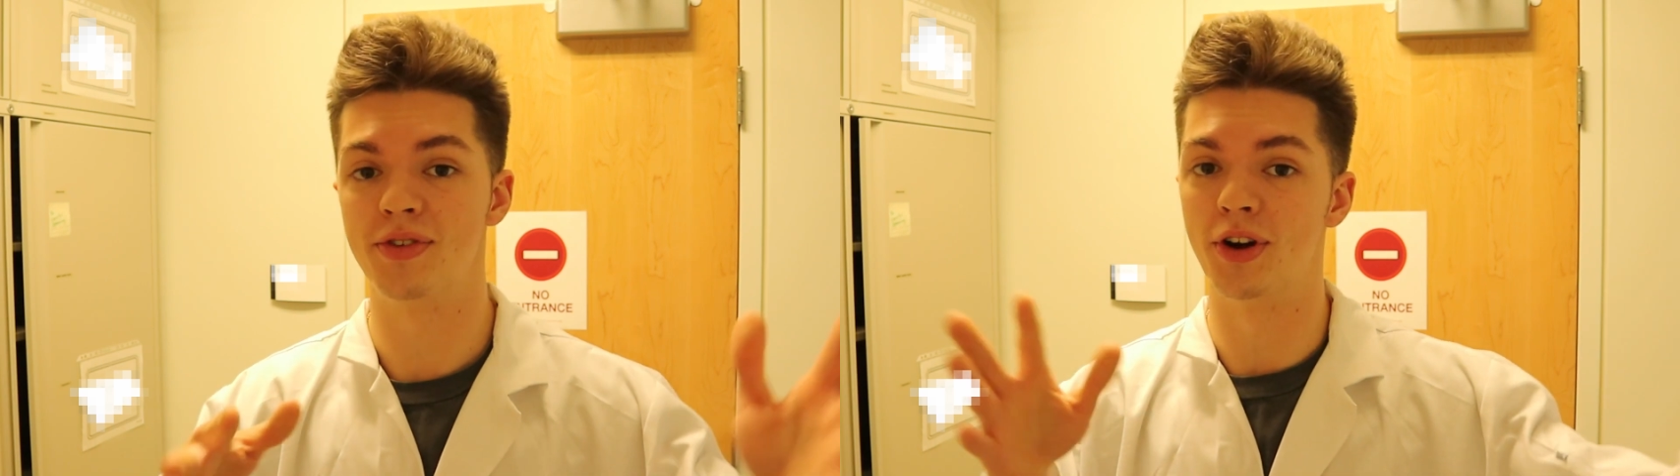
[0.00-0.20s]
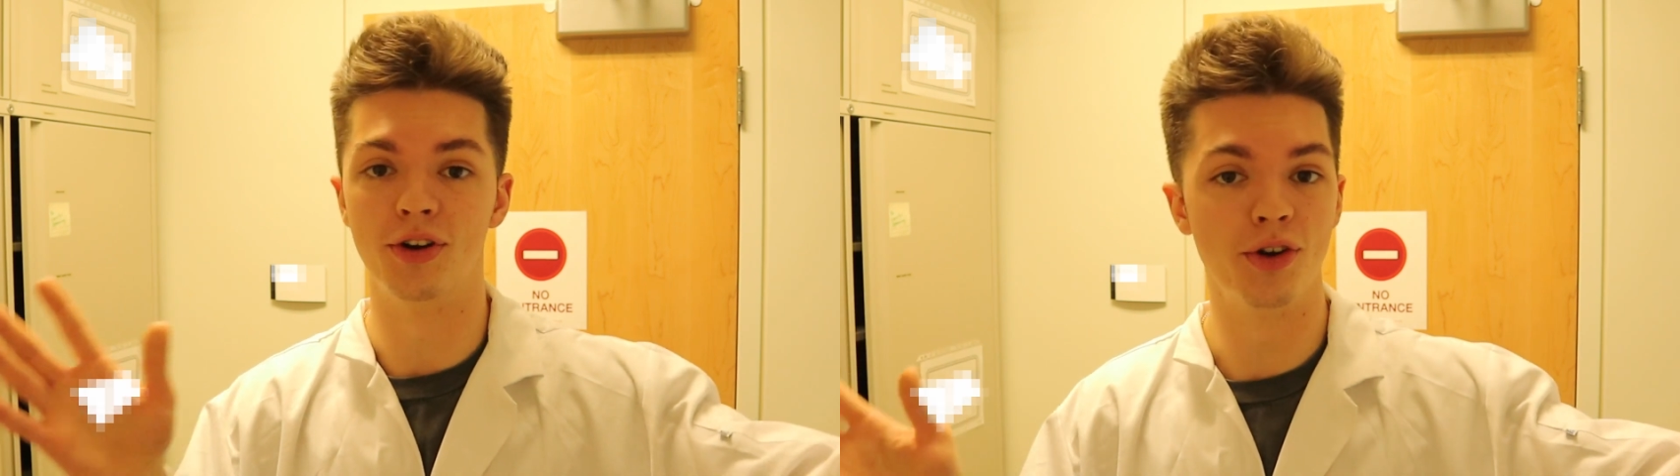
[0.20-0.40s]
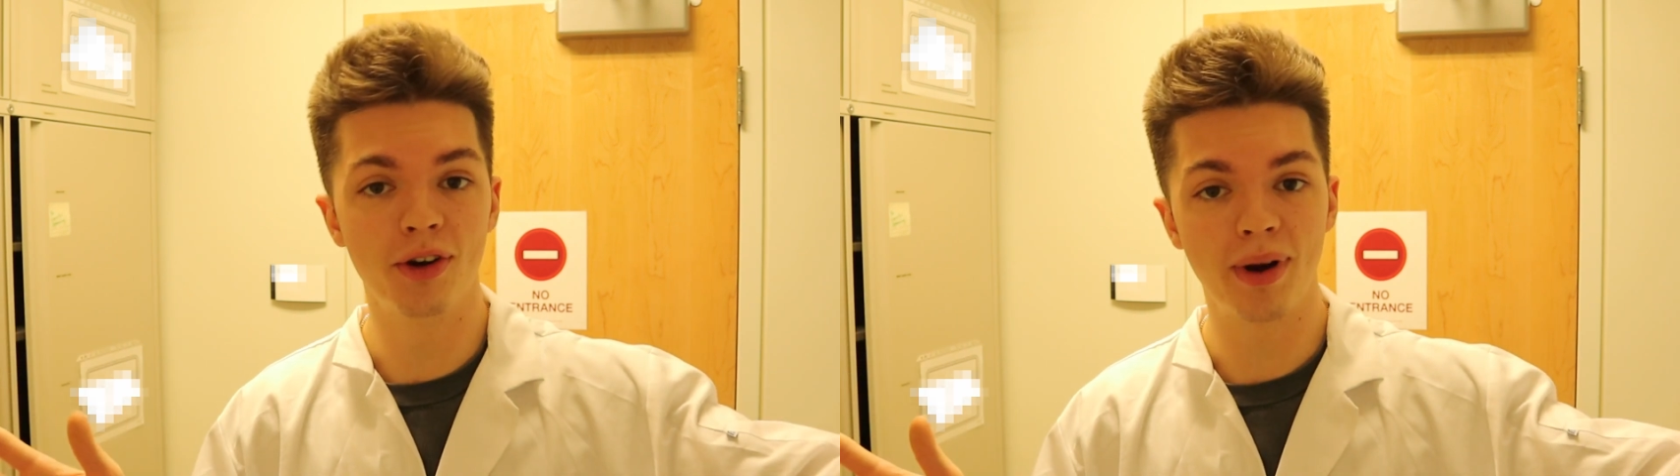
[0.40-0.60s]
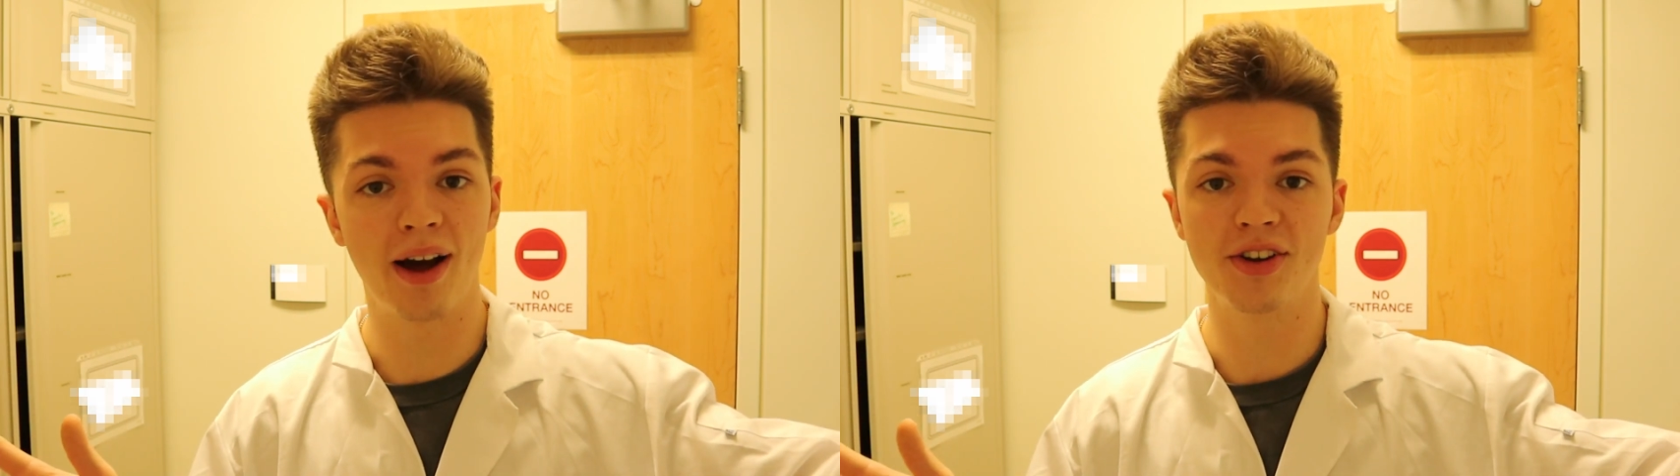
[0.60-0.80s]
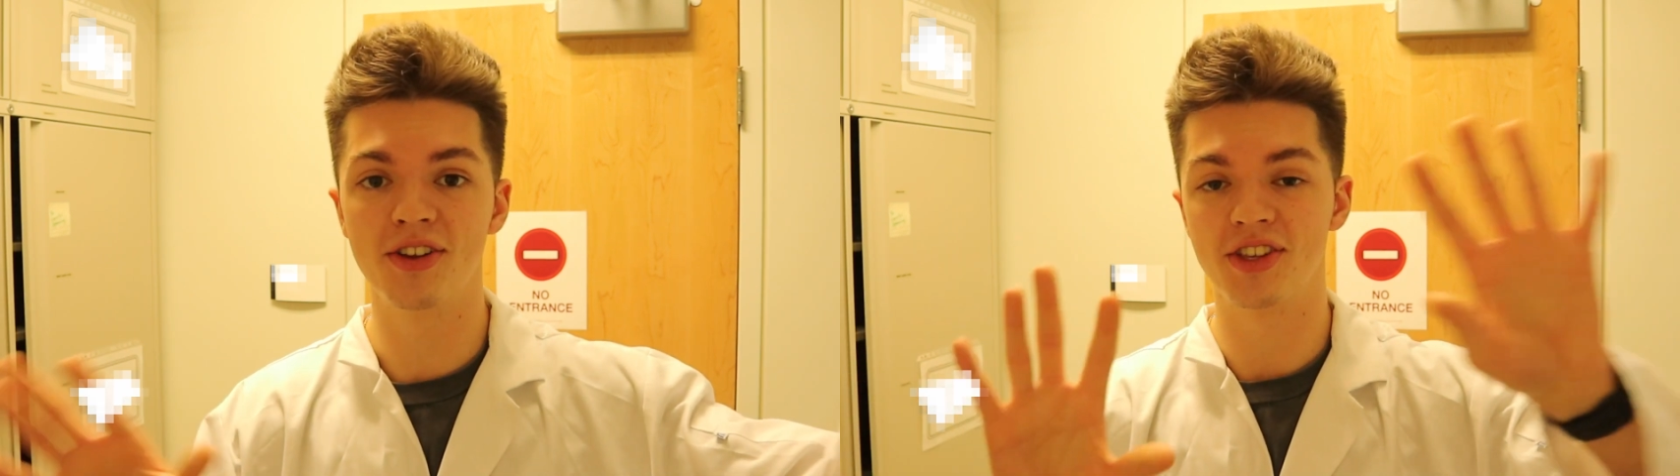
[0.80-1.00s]
if you're new
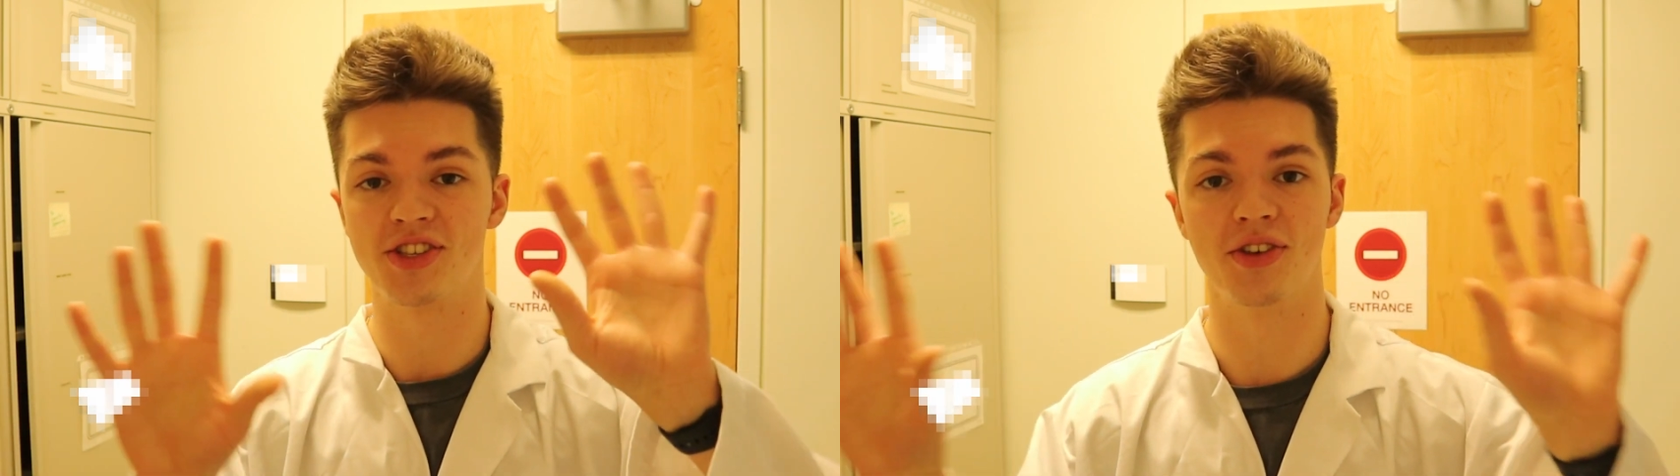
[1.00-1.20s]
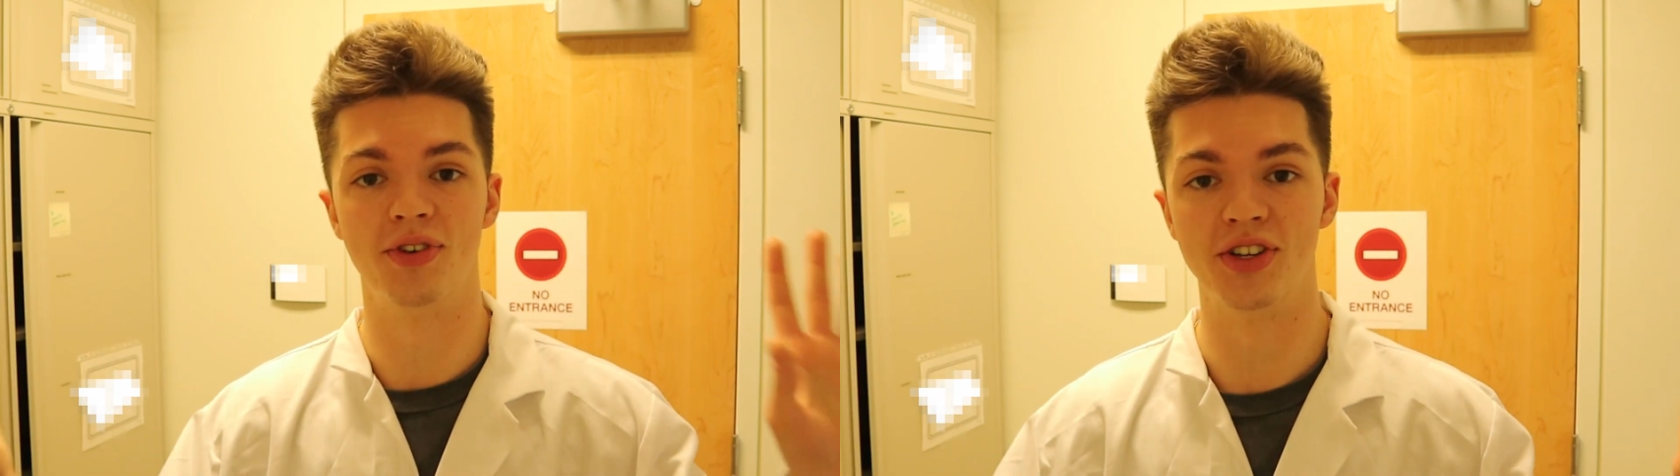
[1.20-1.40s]
around here, this is the